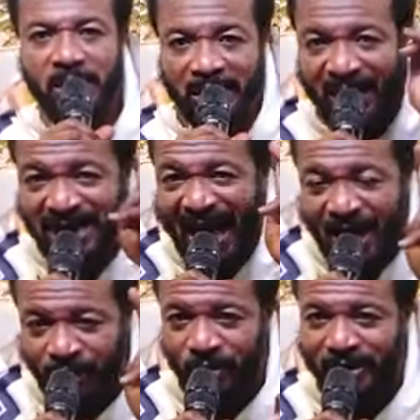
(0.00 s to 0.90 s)
3
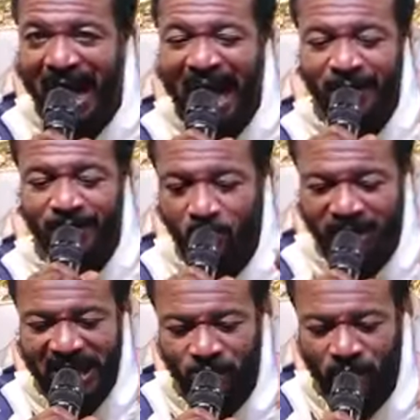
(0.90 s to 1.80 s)
days you died
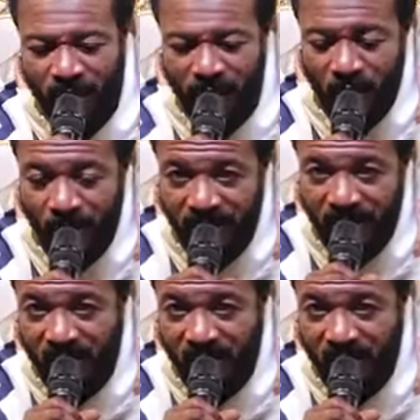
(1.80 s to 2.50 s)
without nobody coming there,